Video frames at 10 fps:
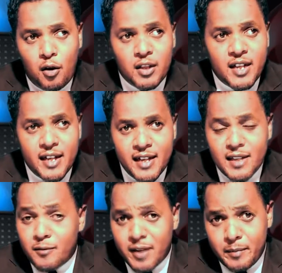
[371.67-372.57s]
all the
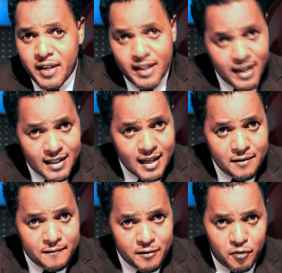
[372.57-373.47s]
needs will be
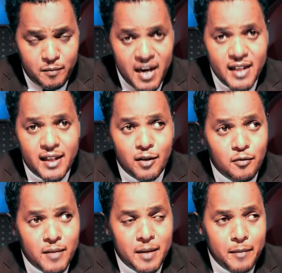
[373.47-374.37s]
catered for, while the
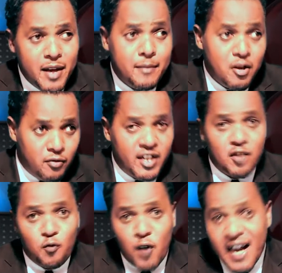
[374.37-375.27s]
woman maybe who
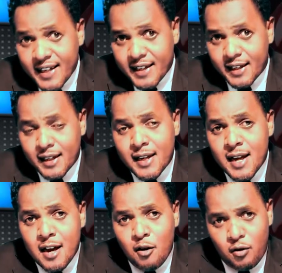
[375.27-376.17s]
is working,
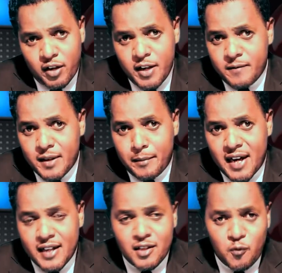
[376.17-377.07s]
or if the
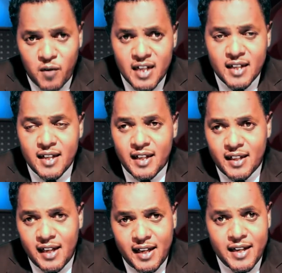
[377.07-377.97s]
man is working
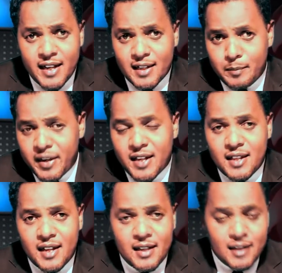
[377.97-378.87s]
and the lady
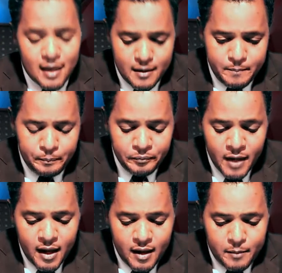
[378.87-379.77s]
expects that
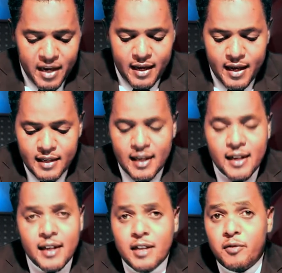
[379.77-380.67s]
by
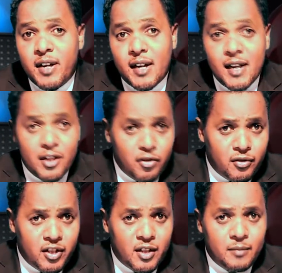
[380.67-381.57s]
entering into a
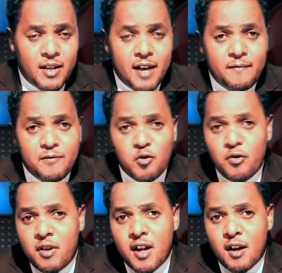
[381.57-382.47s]
relationship,
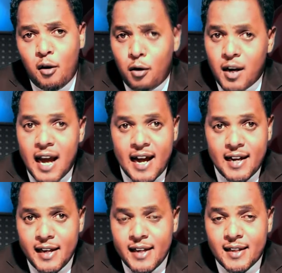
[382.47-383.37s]
therefore, all
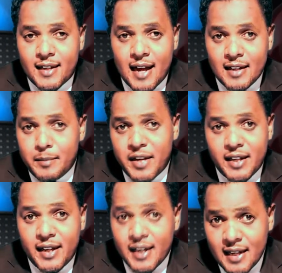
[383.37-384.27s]
her needs has
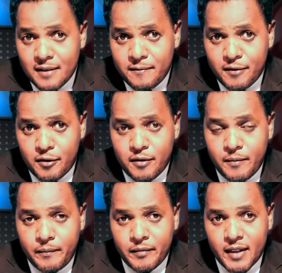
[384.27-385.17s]
been catered for.
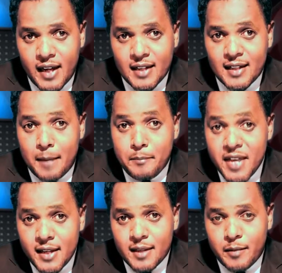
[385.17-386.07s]
That's a
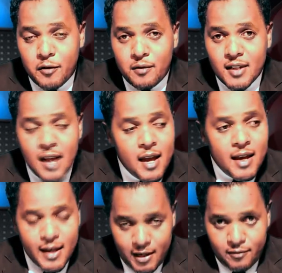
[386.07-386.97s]
miss because
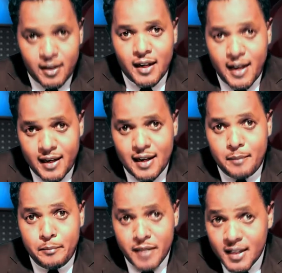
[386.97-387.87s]
it will end
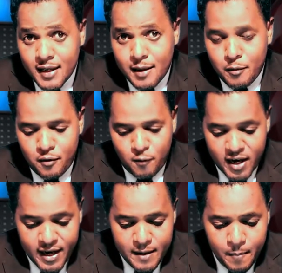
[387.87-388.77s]
up miserable.
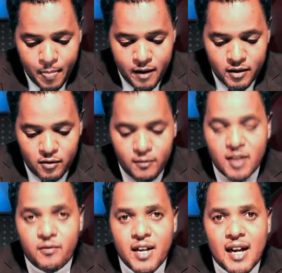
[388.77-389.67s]
Why? You
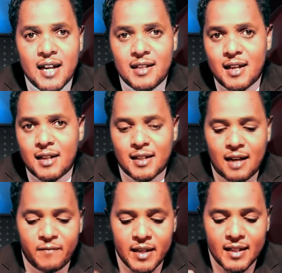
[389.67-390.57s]
will realize
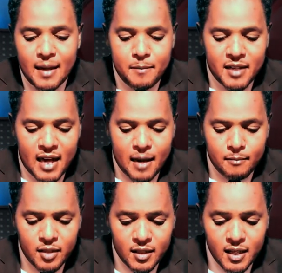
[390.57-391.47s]
that after some
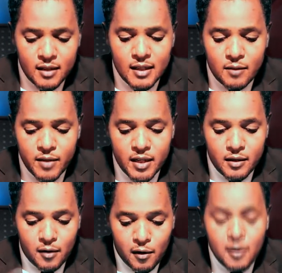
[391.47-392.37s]
time, things will
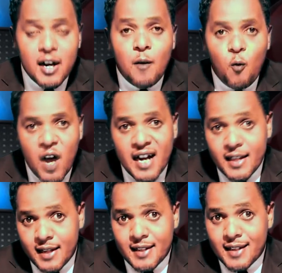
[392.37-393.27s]
no longer
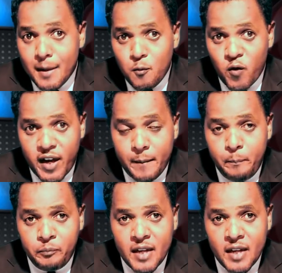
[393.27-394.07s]
work the same way.